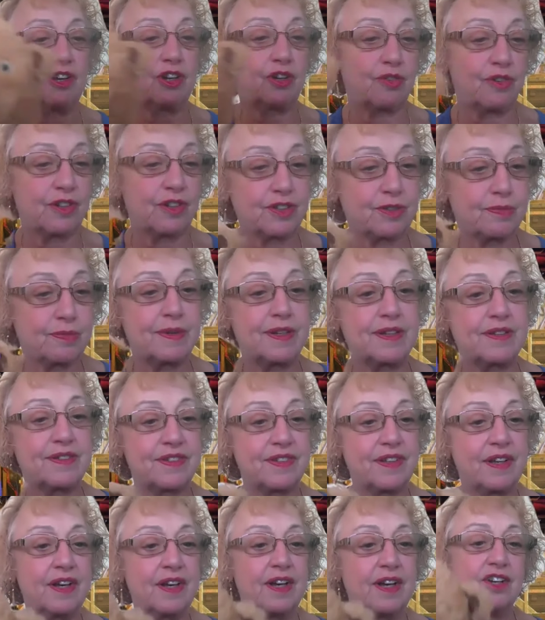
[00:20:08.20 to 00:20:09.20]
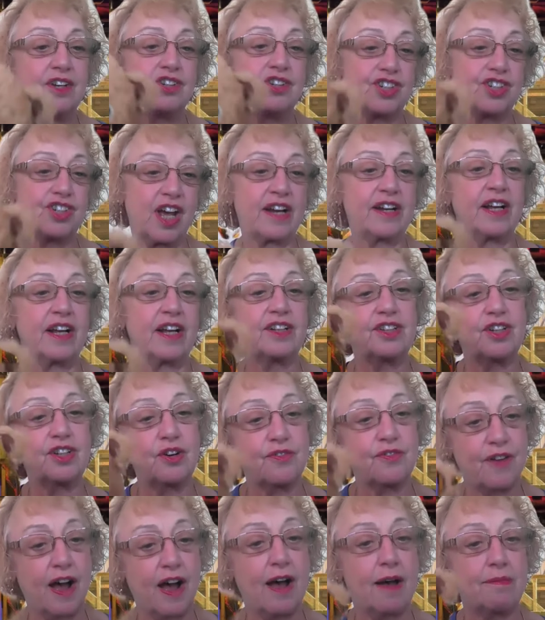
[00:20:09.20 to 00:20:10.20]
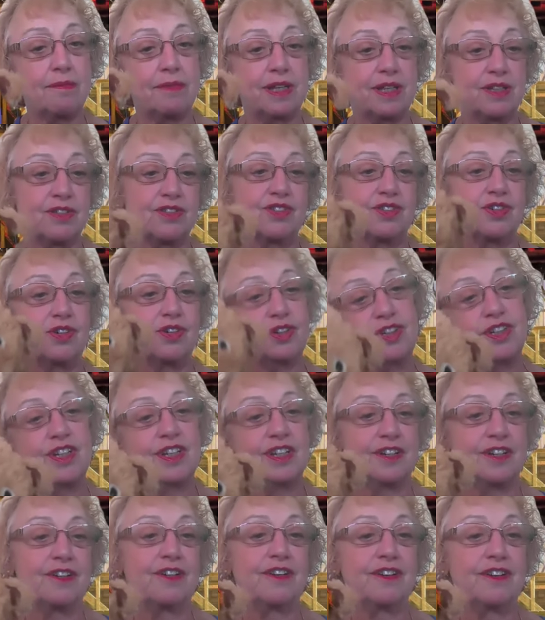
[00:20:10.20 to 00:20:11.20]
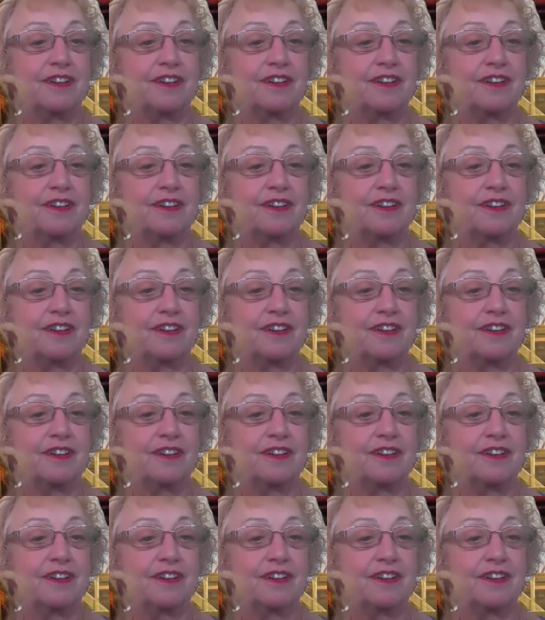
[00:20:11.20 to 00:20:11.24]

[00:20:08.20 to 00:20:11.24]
Christmas. Shana Tova means good year.